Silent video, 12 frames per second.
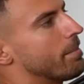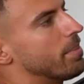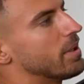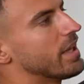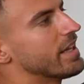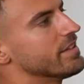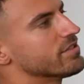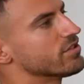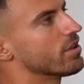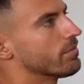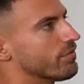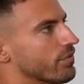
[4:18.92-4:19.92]
plates
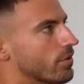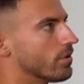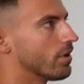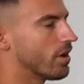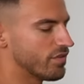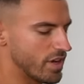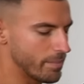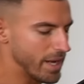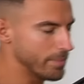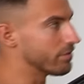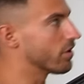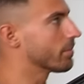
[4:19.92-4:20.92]
don't fall off. I
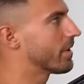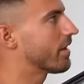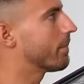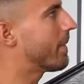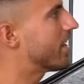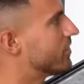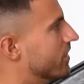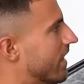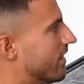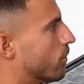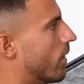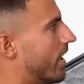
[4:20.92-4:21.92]
might be wrong, but I'd imagine
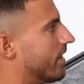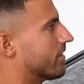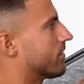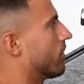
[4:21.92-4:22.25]
that's why it's